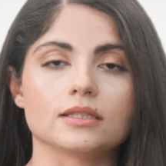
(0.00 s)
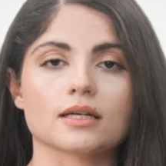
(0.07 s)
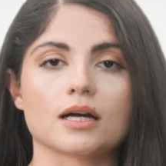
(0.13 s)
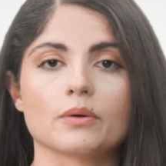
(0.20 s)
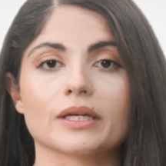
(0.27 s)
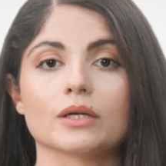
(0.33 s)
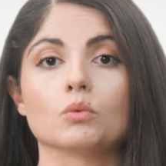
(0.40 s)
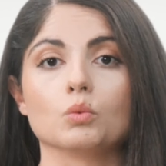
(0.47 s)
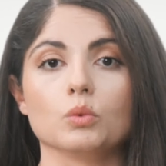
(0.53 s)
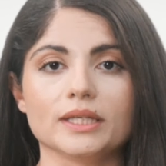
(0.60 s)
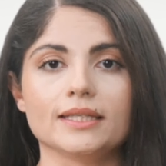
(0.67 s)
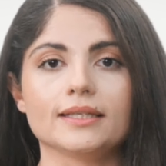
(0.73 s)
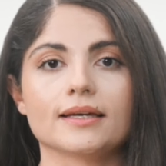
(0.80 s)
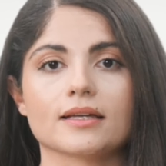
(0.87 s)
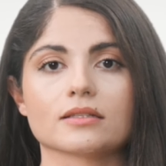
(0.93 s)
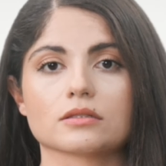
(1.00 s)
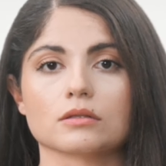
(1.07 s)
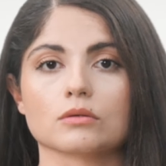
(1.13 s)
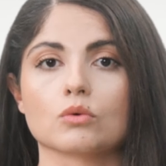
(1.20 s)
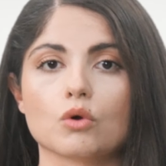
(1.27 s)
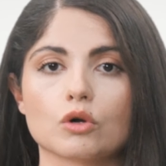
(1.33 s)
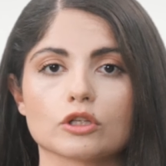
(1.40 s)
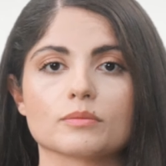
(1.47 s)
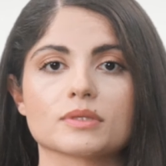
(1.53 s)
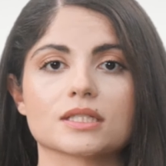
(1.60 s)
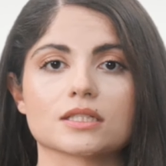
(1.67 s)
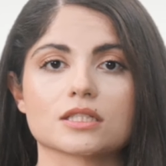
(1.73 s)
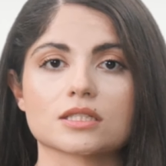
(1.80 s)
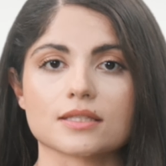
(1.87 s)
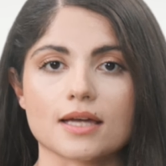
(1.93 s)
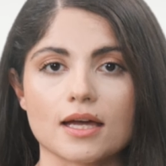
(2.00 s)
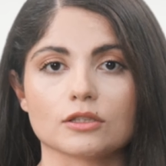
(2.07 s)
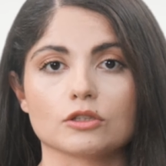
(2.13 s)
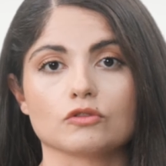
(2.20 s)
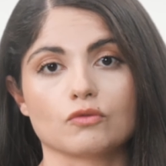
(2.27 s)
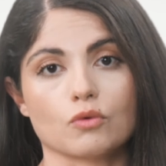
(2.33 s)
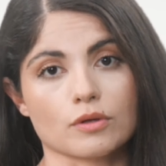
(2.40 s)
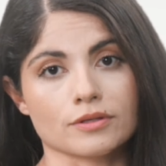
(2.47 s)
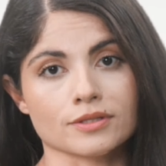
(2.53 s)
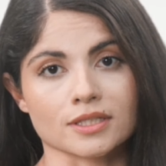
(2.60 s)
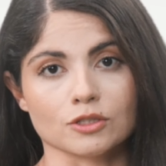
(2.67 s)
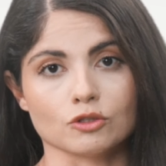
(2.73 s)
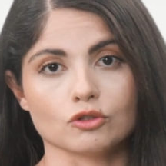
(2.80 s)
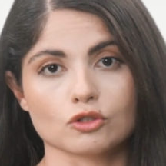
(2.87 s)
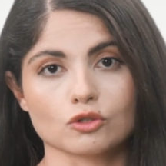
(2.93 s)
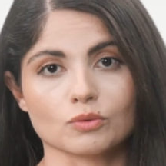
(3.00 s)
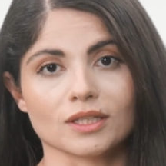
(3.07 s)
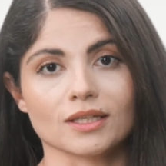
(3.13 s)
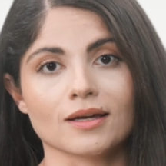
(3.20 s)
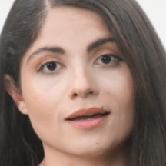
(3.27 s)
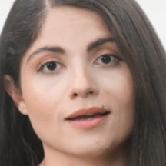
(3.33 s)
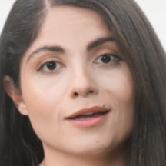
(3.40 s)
and how can we as Concordium set a standard for this industry?